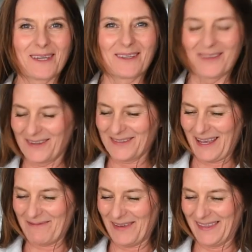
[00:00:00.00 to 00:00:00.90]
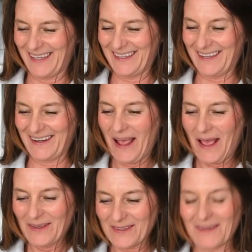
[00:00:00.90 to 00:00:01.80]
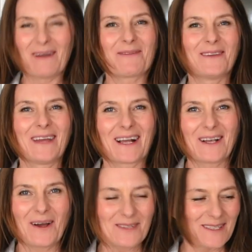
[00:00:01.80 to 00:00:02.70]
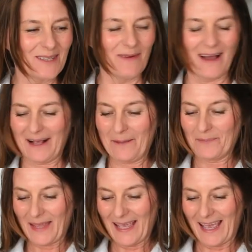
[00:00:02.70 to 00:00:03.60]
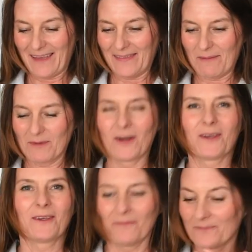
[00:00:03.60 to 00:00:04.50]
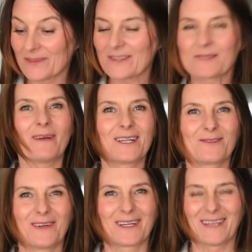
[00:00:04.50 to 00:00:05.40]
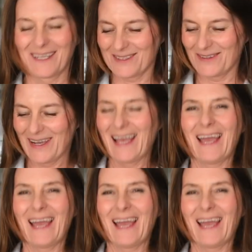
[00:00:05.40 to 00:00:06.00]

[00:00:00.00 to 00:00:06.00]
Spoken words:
noise happening here. So I'm gonna close it back, and I'm going. Smells very nice too.